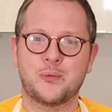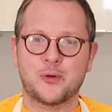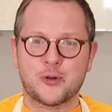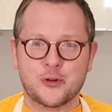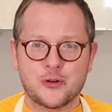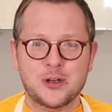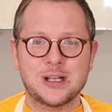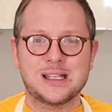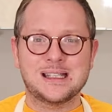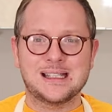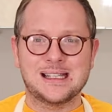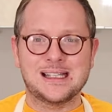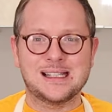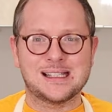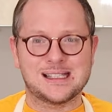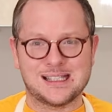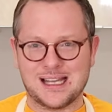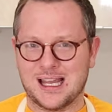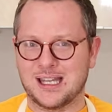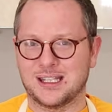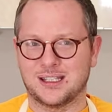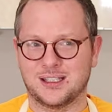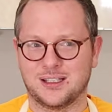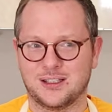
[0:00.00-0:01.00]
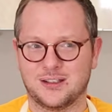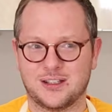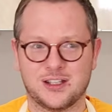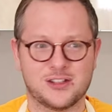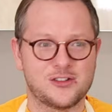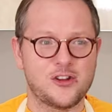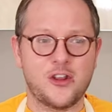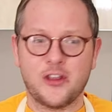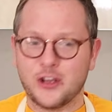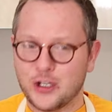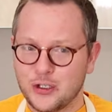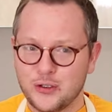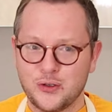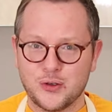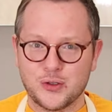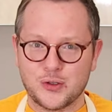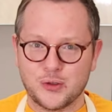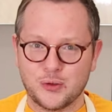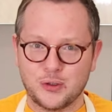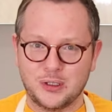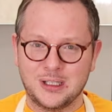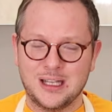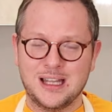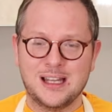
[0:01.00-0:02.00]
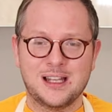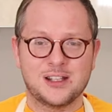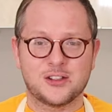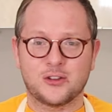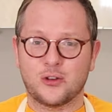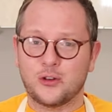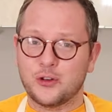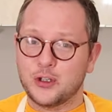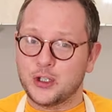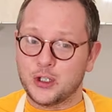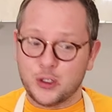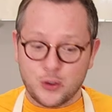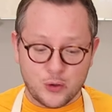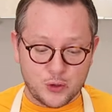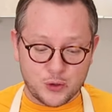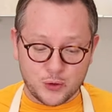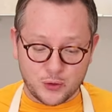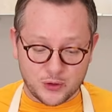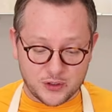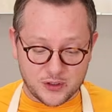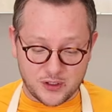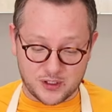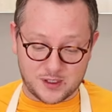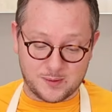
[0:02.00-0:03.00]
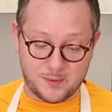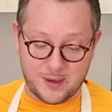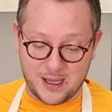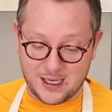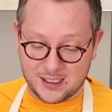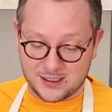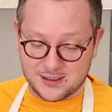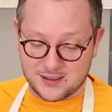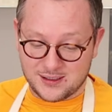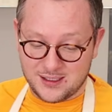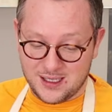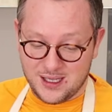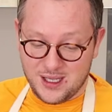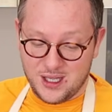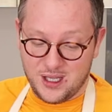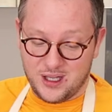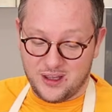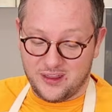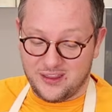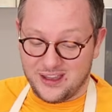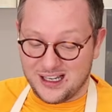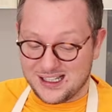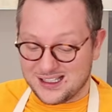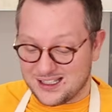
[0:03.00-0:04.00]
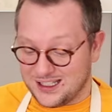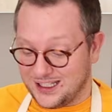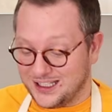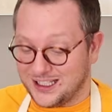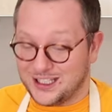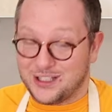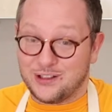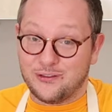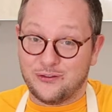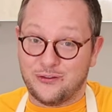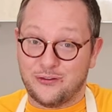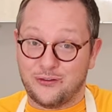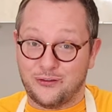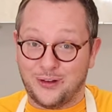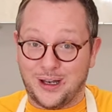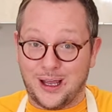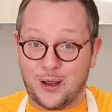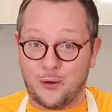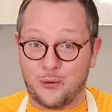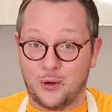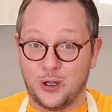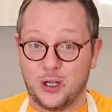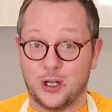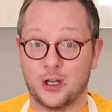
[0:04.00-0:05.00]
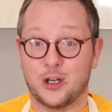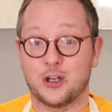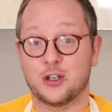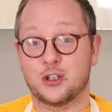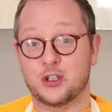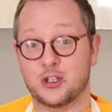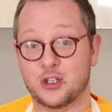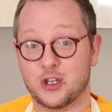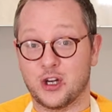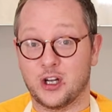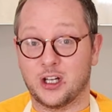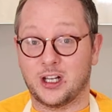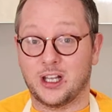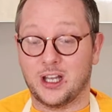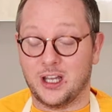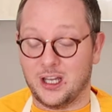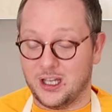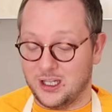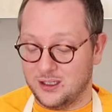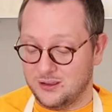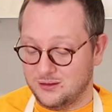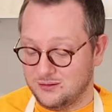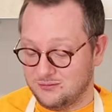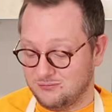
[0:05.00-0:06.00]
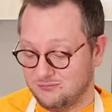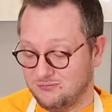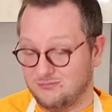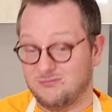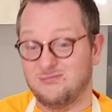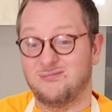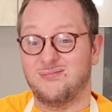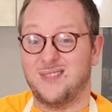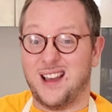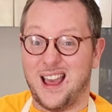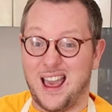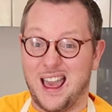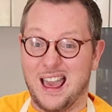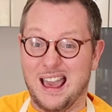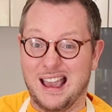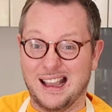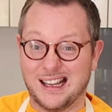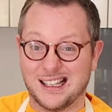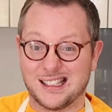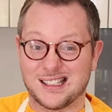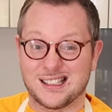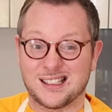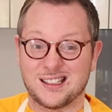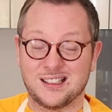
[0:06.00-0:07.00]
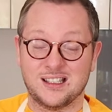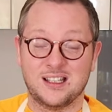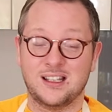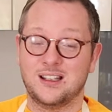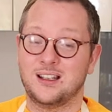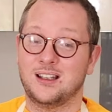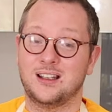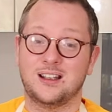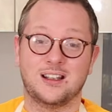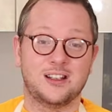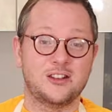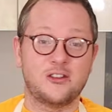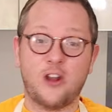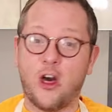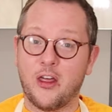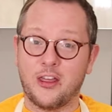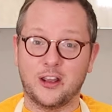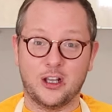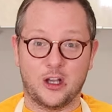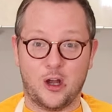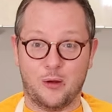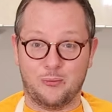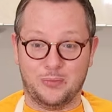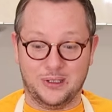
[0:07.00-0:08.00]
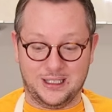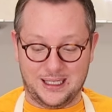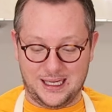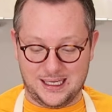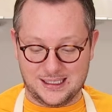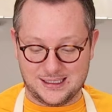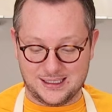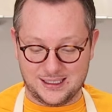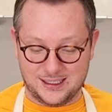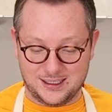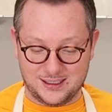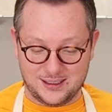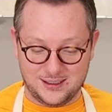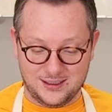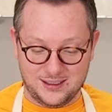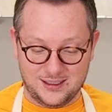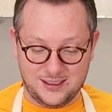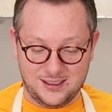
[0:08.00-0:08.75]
pretty standard. There's nothing unusual. It's all the usual suspects. Things like flour, sugar, eggs, nothing complicated.